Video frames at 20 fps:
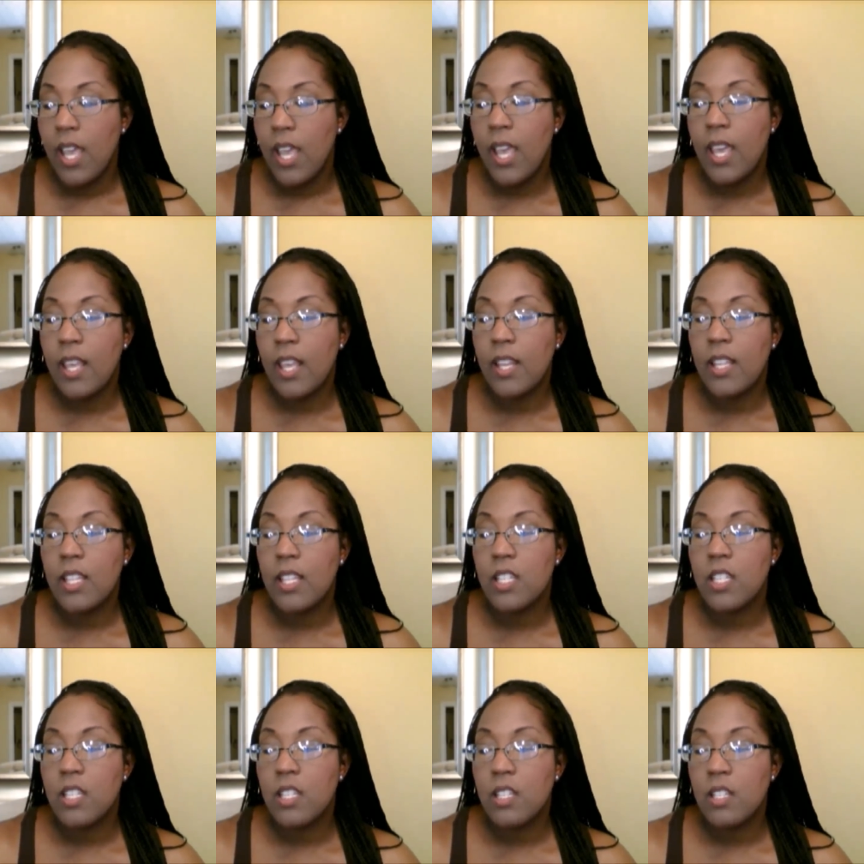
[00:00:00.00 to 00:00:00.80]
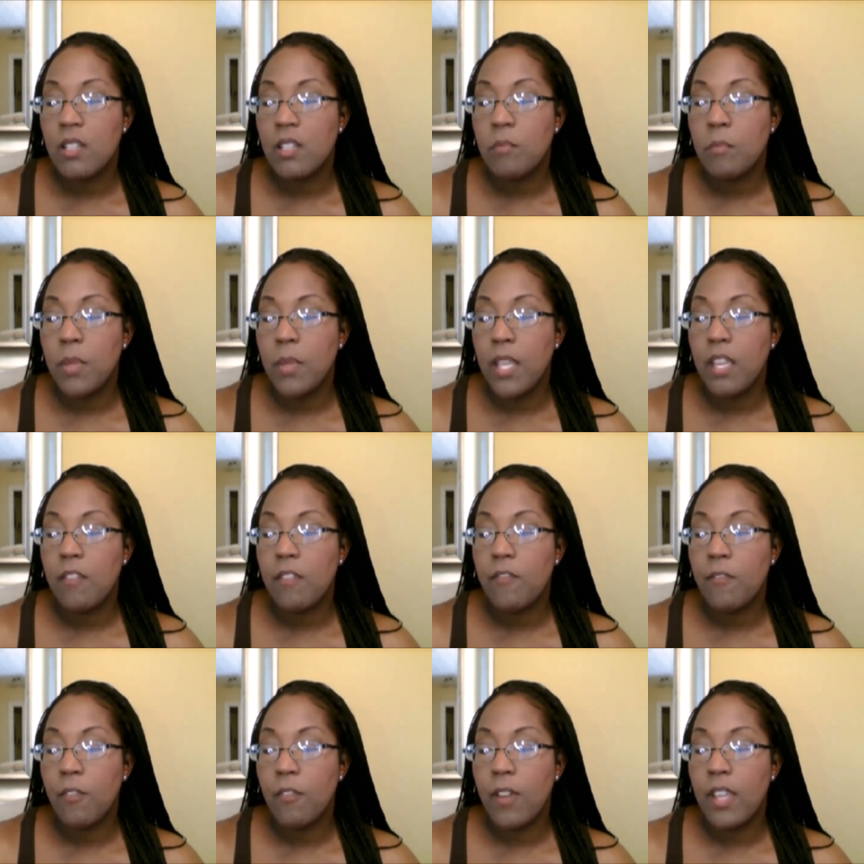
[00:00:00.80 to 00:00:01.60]
and it should be
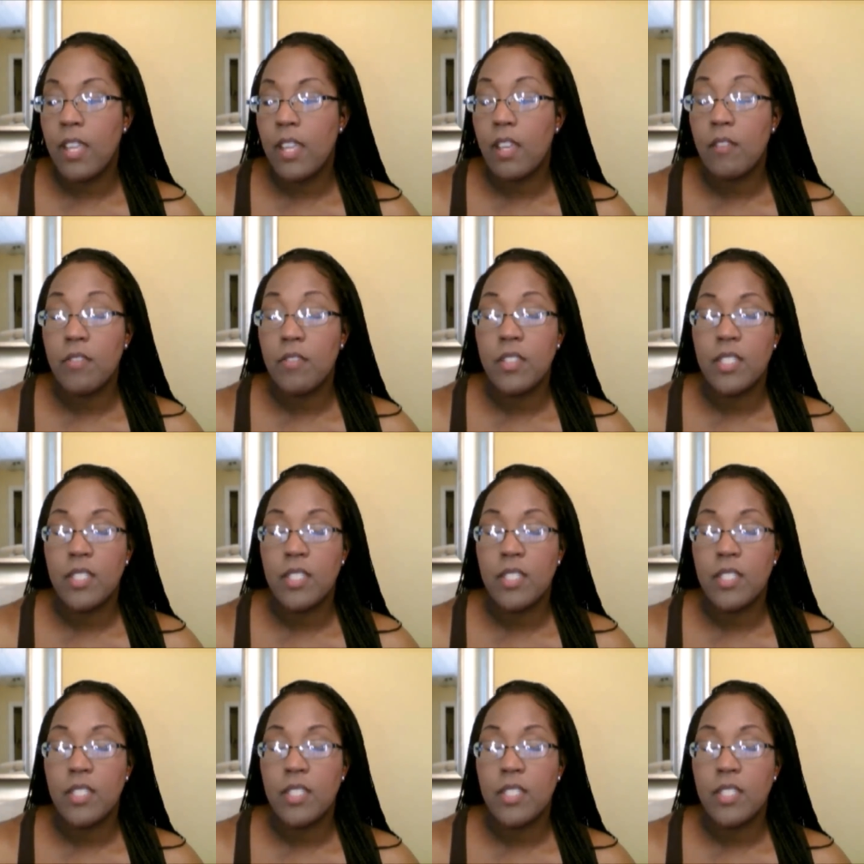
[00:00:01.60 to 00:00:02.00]
free of